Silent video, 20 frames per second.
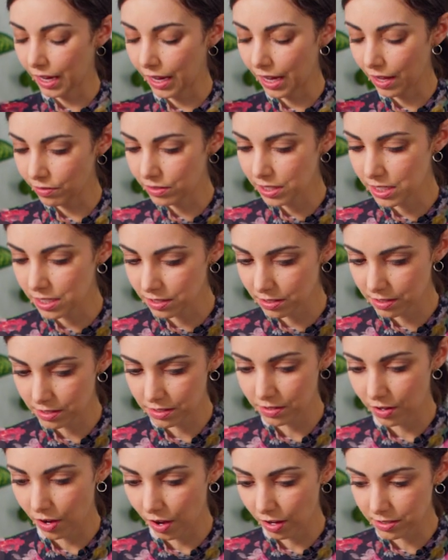I have
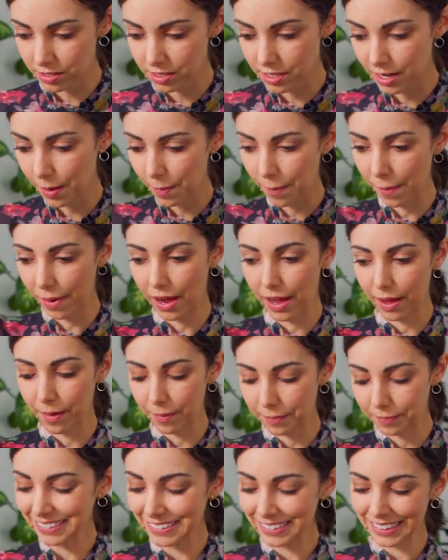these on standby.
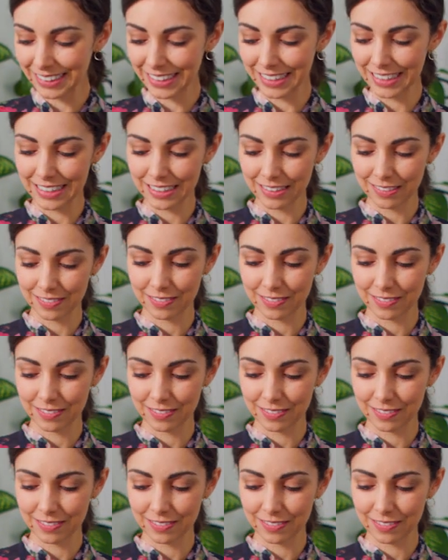Whoa.